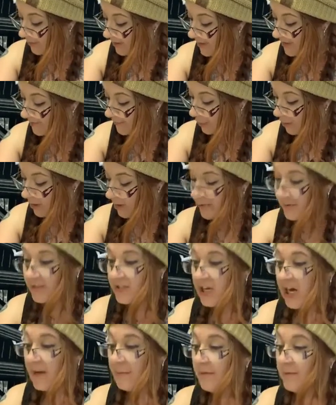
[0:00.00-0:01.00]
put his foot on
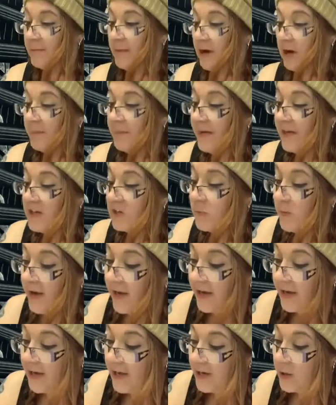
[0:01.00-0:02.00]
the top of Buckbeak's
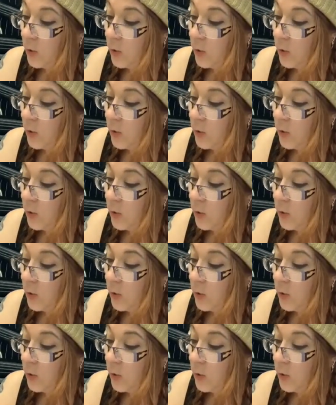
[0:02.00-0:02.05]
wing